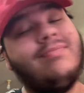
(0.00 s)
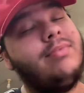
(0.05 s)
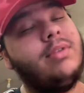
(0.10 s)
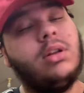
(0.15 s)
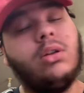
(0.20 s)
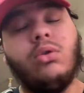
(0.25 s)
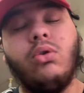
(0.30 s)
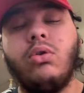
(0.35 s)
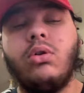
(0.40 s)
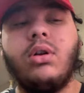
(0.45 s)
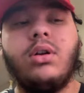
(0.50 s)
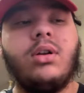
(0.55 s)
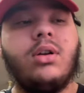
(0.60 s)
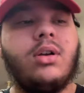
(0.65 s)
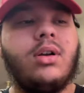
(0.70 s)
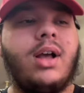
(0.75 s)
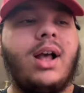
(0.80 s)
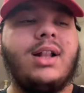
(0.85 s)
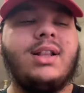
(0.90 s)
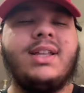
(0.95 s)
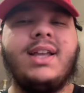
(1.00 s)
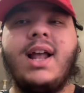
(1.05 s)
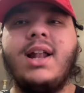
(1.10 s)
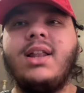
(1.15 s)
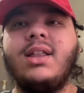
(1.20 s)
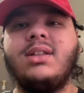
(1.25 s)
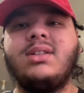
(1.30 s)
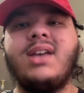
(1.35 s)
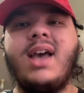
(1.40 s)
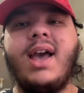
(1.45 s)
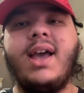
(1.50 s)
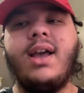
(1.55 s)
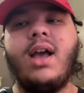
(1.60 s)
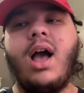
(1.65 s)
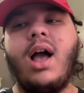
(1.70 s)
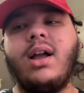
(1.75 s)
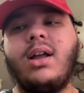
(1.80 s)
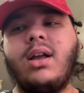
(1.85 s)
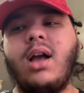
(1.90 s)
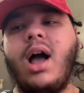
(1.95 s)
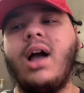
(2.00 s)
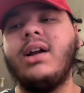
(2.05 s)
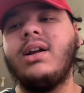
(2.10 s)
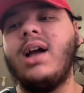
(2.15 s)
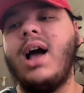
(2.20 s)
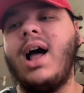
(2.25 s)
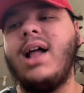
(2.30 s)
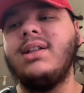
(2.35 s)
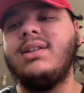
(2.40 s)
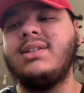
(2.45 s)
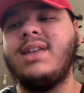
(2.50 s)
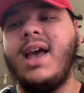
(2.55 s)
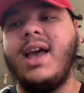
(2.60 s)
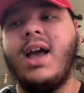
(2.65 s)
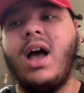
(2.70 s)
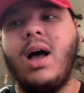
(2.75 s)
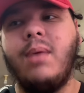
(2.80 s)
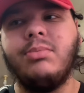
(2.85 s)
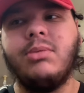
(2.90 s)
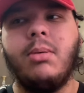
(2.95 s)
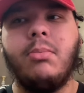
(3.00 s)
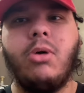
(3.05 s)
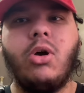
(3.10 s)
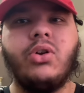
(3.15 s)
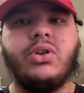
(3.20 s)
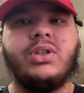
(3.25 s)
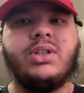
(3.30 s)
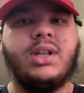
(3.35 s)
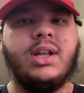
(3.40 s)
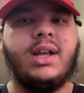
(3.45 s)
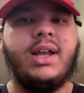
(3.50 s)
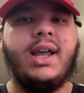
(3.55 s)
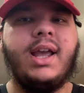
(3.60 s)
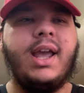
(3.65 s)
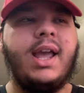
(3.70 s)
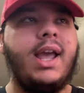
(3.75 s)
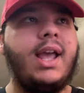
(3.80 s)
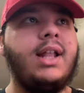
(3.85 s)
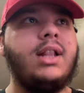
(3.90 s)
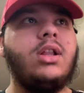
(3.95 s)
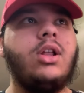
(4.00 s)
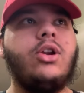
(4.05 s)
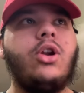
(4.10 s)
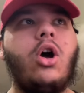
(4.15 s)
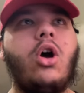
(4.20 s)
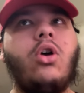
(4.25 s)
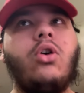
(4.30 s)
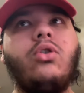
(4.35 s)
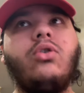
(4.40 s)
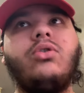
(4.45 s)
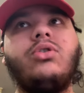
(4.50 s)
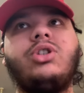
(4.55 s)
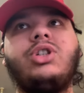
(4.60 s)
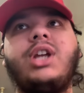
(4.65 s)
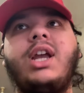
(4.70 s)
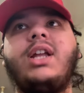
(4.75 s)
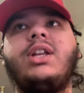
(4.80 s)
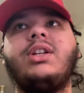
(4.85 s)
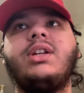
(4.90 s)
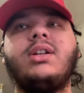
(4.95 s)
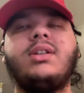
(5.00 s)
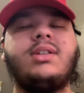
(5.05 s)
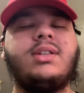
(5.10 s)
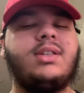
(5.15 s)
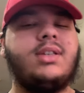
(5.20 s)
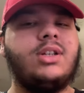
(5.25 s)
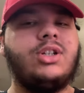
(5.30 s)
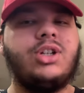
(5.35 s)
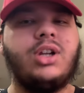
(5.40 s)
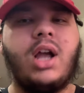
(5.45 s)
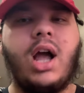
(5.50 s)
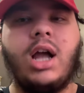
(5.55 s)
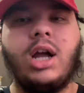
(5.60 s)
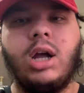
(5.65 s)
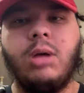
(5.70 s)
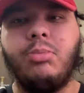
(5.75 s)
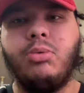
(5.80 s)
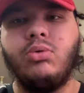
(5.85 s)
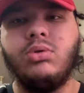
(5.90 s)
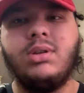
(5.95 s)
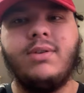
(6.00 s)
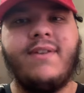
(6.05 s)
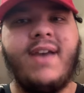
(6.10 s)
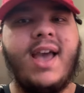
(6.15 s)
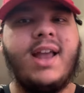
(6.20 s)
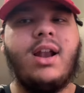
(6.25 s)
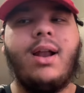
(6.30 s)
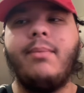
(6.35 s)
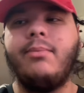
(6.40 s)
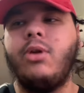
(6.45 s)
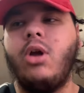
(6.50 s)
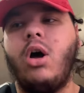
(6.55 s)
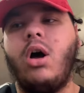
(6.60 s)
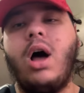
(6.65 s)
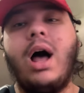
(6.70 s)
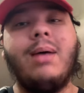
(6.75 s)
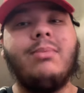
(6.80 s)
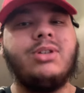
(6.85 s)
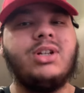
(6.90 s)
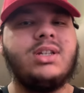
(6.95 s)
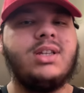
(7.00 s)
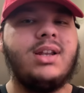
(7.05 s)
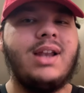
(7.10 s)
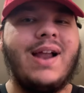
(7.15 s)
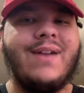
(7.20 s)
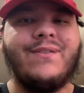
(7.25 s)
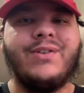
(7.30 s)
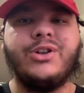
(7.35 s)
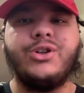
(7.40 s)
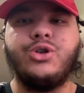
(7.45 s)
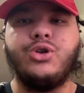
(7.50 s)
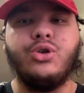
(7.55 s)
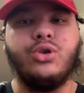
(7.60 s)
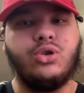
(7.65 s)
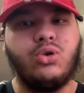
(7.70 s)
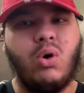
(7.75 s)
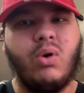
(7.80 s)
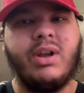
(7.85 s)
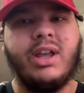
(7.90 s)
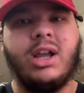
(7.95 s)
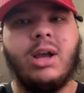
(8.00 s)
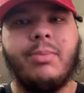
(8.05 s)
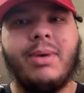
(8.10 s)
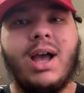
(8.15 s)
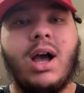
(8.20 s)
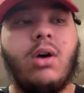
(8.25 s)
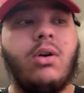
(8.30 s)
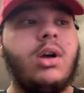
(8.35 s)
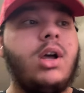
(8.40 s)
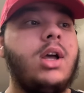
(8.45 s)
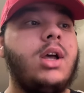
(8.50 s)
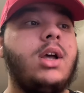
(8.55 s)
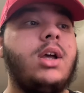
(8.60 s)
Look, at the end of the day, I can't say I'm the most in the know genius Chicago Bulls fan. I'm not. I'm just an average dude talking about